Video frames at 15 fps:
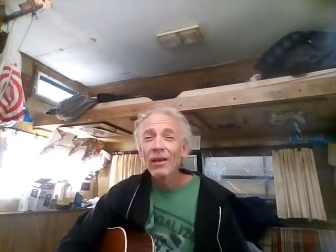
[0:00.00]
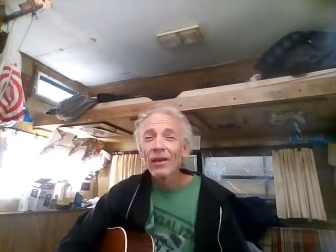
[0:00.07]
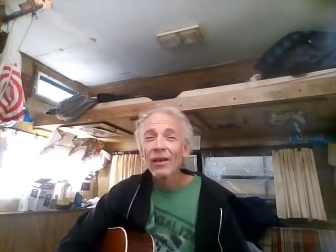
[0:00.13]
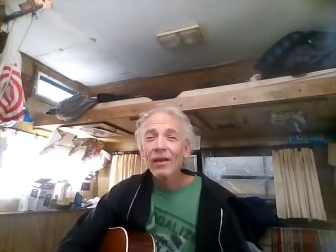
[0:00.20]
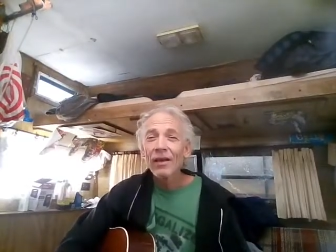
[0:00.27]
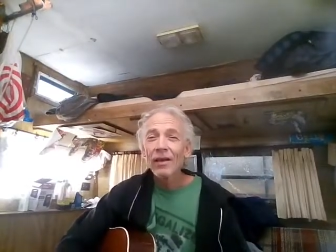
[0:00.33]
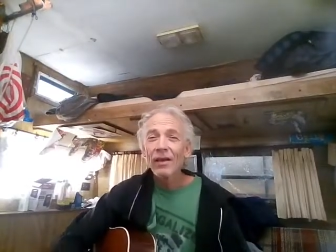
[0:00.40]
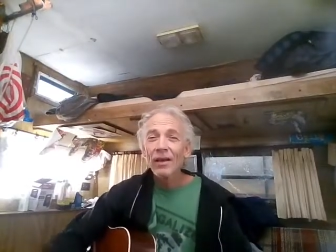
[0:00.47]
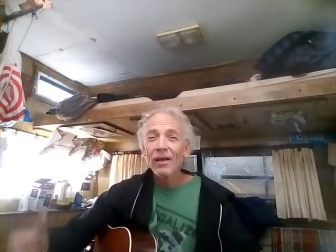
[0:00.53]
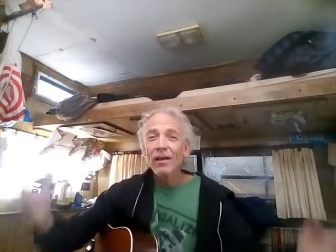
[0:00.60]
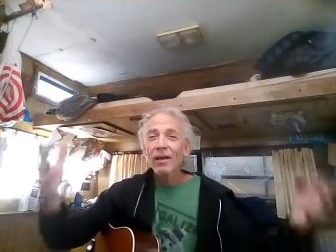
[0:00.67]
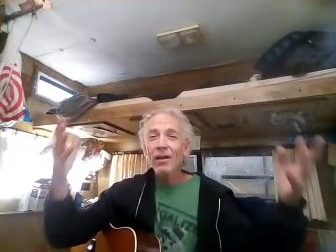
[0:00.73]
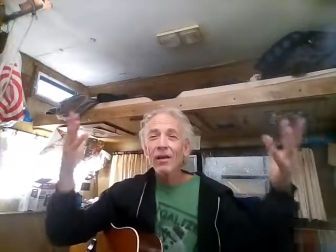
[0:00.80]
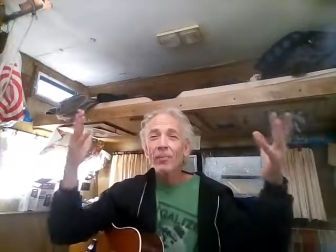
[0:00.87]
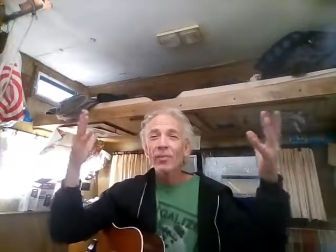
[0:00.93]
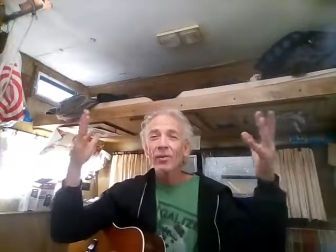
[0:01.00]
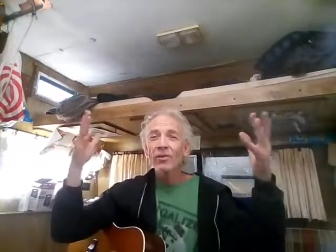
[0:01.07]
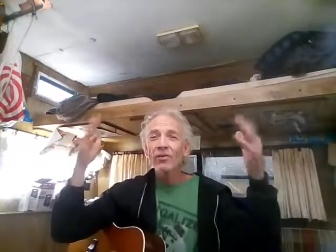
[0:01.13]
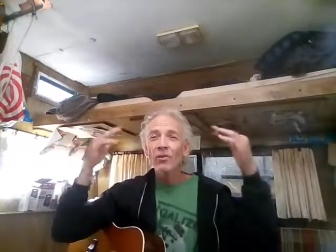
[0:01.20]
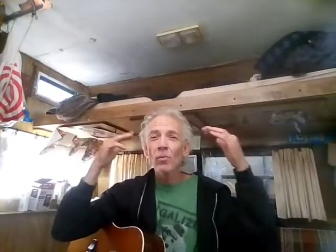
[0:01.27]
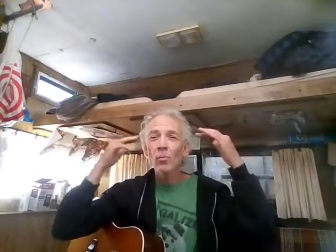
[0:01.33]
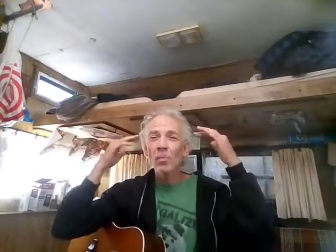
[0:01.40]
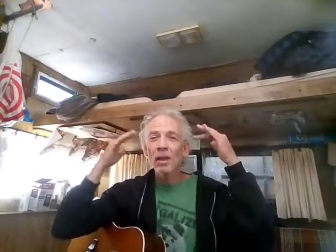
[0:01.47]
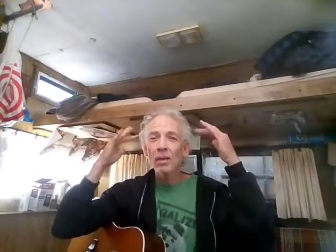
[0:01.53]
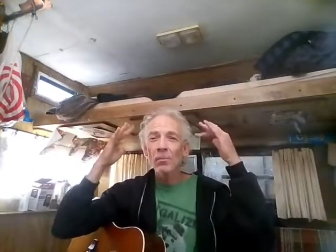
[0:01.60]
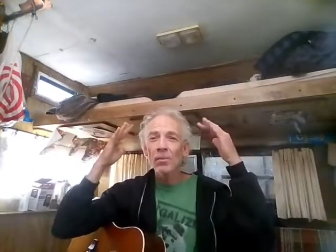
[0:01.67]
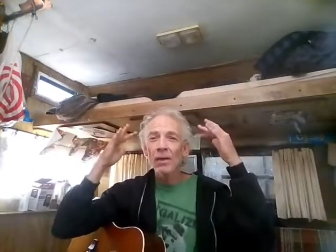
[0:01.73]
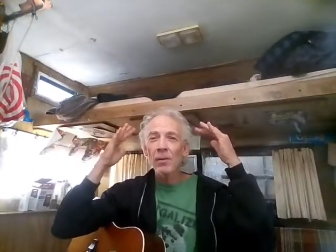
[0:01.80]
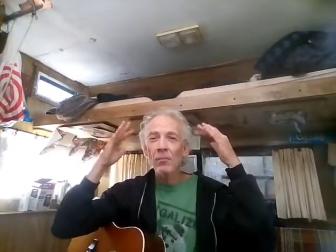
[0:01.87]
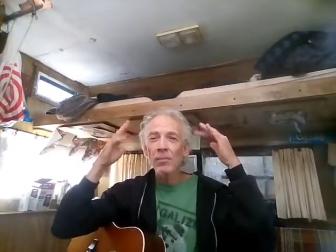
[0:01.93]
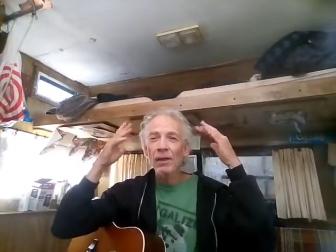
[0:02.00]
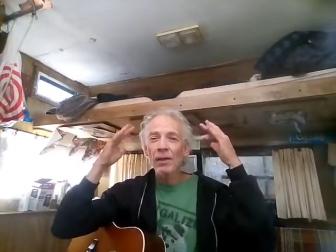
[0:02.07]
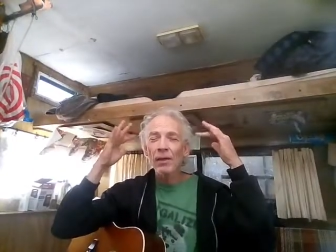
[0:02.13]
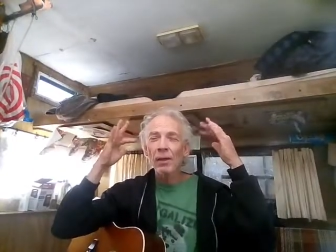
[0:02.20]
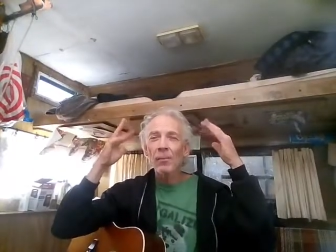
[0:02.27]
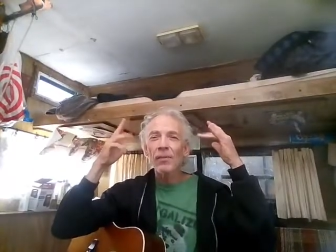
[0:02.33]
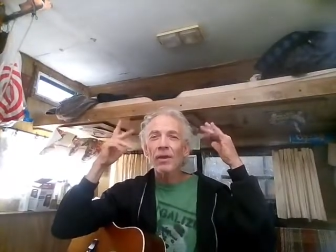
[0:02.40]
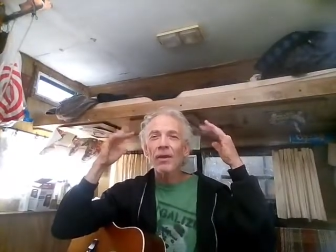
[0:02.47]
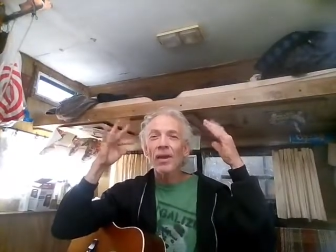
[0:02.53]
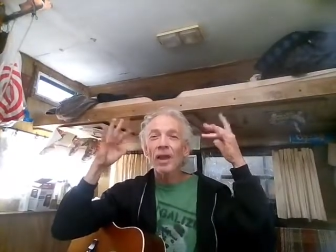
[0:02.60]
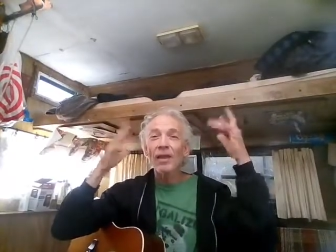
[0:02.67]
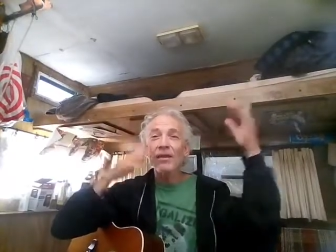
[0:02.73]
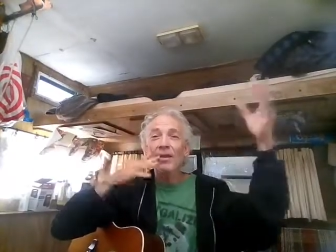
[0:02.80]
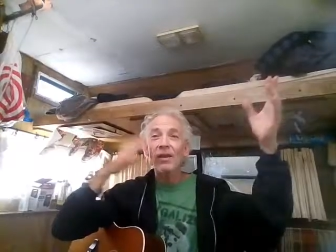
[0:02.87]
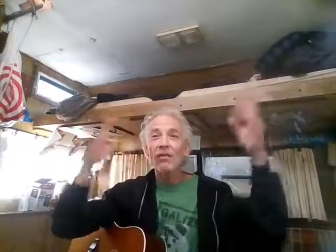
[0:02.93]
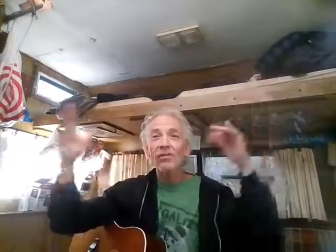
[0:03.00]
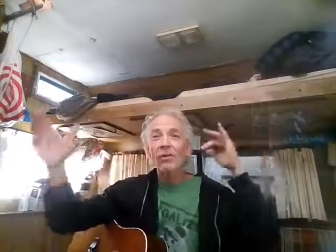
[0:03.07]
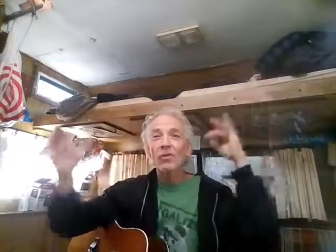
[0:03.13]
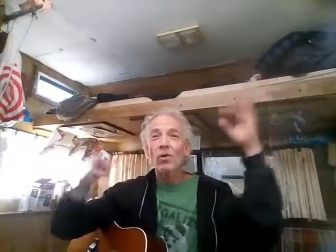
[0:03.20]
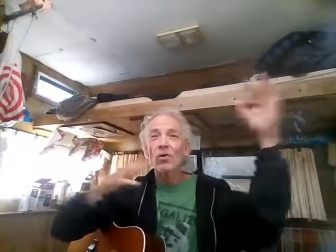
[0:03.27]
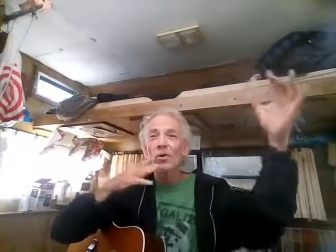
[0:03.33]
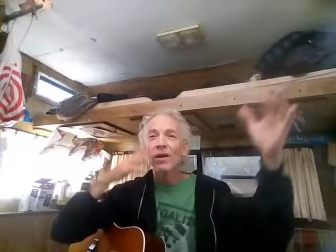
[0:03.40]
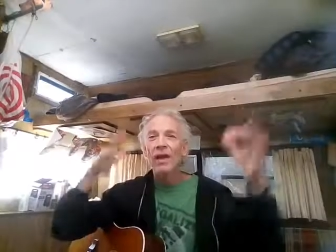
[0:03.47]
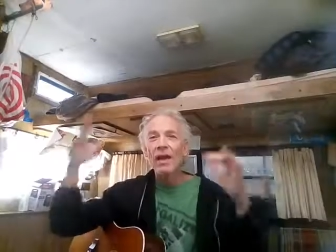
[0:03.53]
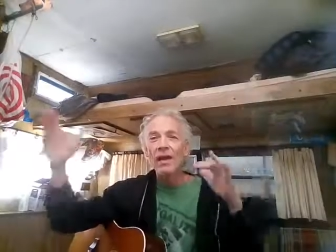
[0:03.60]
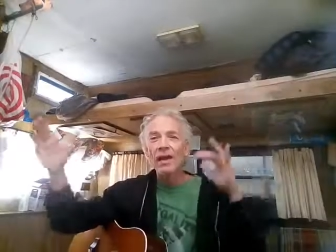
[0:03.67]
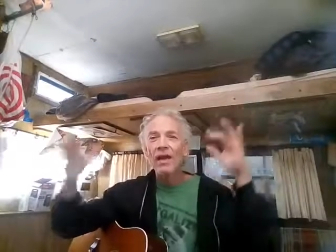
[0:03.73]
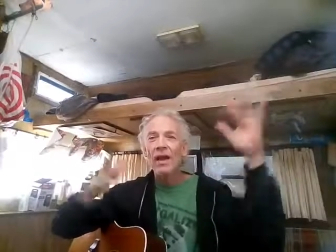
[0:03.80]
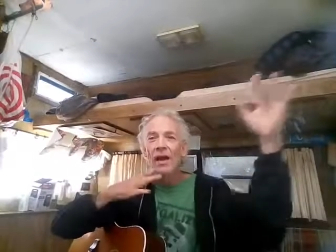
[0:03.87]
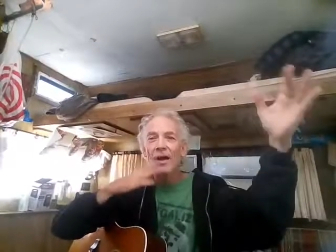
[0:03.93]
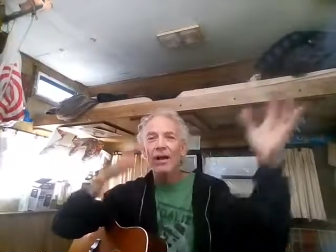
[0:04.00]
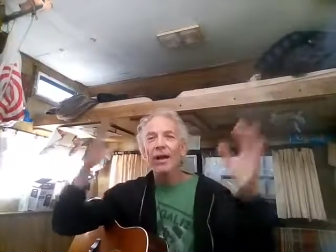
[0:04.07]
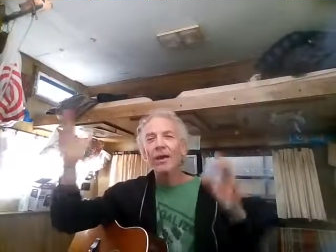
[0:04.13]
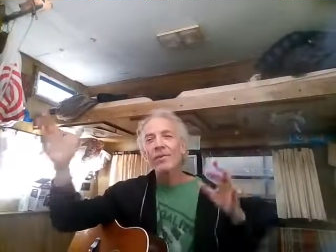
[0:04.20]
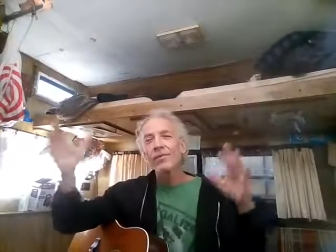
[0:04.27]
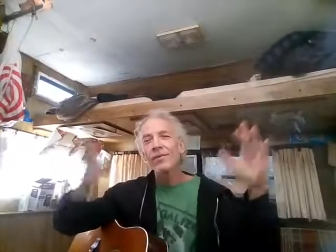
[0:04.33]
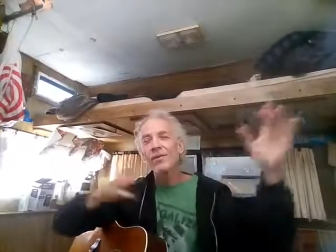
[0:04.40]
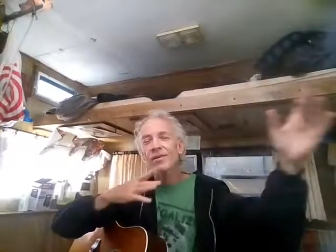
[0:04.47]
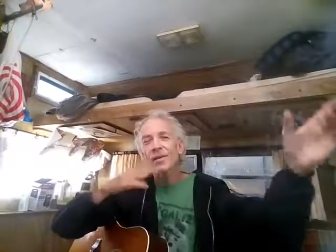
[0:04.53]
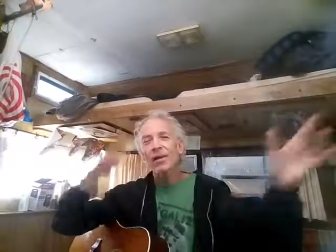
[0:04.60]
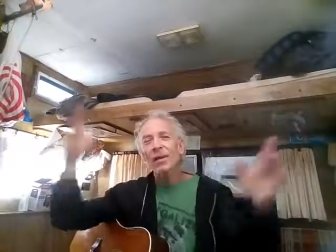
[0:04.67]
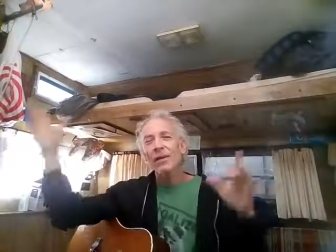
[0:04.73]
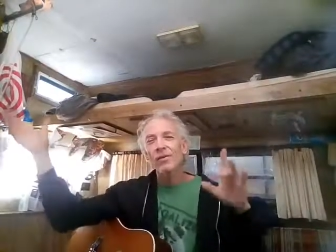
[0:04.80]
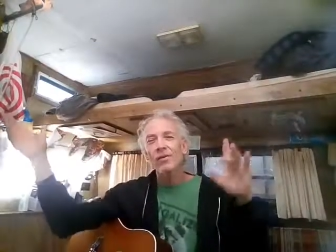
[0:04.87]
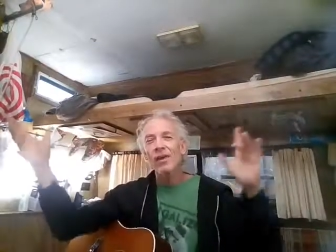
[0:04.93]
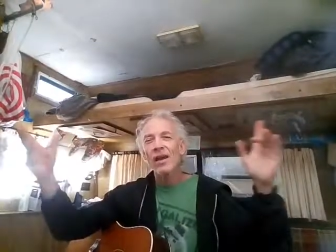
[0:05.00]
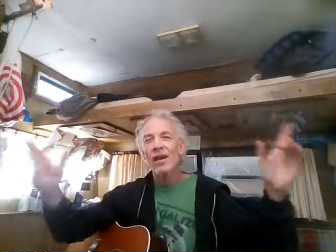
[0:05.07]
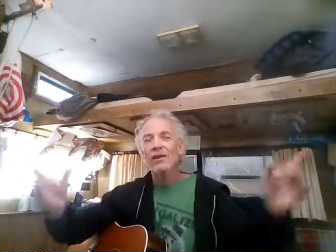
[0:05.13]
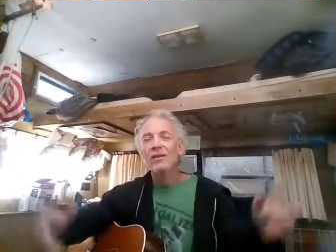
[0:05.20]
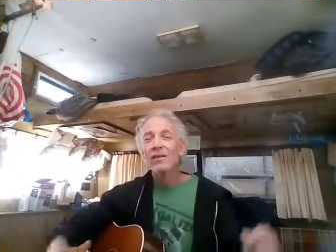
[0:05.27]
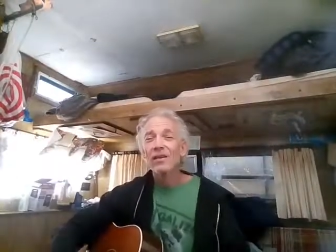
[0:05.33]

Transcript: And uh, pretty soon, bing, bing, bing, I'm getting ideas. I'm going, hey, I got to do this, I got to do that.